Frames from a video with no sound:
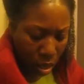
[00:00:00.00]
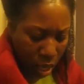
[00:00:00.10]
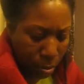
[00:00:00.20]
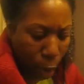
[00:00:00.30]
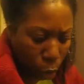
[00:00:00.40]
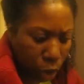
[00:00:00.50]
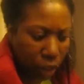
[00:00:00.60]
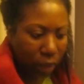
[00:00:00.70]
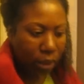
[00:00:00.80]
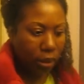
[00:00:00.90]

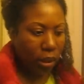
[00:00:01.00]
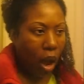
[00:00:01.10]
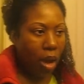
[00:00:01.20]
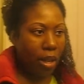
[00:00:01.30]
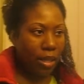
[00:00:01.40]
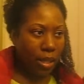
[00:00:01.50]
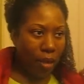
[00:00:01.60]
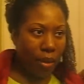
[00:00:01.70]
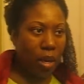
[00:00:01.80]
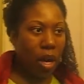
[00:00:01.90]
emotions. God has
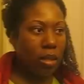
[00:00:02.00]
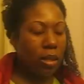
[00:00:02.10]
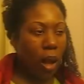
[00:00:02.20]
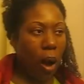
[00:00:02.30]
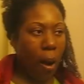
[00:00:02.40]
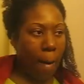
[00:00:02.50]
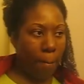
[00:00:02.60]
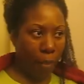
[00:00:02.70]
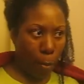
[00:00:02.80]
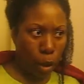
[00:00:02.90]
given us
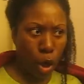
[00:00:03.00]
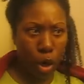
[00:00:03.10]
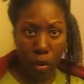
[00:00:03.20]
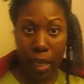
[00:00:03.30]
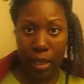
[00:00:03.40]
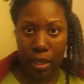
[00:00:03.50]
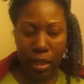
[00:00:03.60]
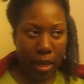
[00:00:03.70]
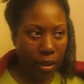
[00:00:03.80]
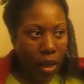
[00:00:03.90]
the maternal
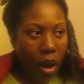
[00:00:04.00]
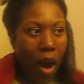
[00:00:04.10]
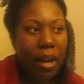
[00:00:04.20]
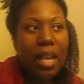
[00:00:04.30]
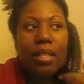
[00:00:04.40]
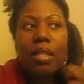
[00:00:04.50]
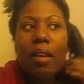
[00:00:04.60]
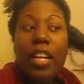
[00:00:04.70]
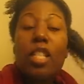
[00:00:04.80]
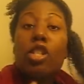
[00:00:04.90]
instinct, and God has
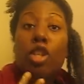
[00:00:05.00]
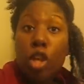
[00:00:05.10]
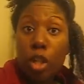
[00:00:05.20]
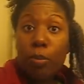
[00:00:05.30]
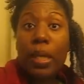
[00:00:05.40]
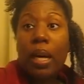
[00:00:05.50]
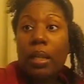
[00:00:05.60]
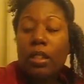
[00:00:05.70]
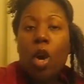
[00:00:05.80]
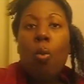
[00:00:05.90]
given, it's good
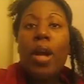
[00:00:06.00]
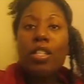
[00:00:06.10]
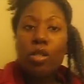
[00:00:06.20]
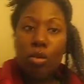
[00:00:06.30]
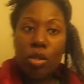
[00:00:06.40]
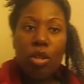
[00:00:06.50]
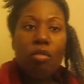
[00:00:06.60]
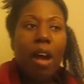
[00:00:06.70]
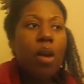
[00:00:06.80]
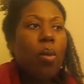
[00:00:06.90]
because when it's used in
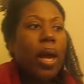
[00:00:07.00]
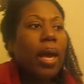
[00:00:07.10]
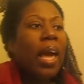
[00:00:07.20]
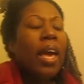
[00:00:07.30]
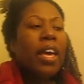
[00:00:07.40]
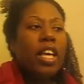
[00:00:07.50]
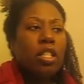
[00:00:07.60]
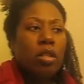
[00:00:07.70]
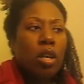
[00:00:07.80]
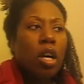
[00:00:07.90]
the right way,
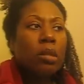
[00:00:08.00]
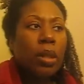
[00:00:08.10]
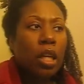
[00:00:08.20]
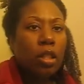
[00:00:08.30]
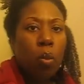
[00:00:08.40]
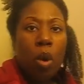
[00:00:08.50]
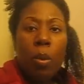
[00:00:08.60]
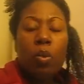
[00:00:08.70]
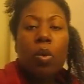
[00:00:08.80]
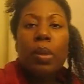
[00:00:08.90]
it's good because a
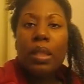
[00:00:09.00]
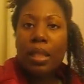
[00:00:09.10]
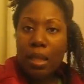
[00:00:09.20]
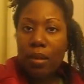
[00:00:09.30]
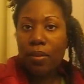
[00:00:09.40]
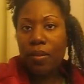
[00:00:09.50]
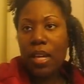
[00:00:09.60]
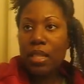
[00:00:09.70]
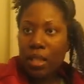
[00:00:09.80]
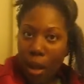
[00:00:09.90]
woman will believe
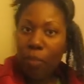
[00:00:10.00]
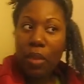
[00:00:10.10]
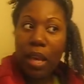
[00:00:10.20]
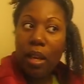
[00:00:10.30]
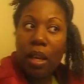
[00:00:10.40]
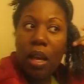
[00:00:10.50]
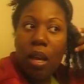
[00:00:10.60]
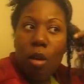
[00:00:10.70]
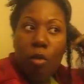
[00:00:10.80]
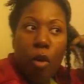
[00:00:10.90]
in something
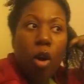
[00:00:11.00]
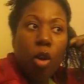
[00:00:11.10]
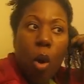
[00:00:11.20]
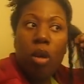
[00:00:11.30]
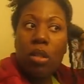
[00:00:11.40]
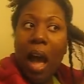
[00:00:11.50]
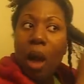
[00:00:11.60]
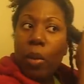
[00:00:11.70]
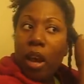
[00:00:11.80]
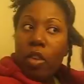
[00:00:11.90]
for a long
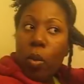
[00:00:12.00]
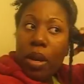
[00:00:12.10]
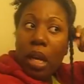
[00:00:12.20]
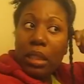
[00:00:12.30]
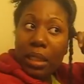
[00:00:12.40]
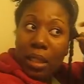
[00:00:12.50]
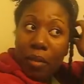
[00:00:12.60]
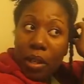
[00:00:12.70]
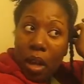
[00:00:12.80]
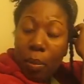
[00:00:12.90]
time. When everyone else has
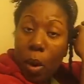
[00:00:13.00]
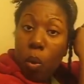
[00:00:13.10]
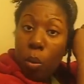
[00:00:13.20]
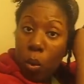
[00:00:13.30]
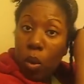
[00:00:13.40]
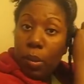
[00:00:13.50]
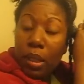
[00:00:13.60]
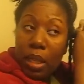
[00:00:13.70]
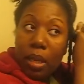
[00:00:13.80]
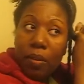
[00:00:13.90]
given up, a woman will
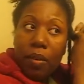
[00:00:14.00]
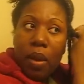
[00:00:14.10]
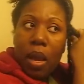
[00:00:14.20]
believe,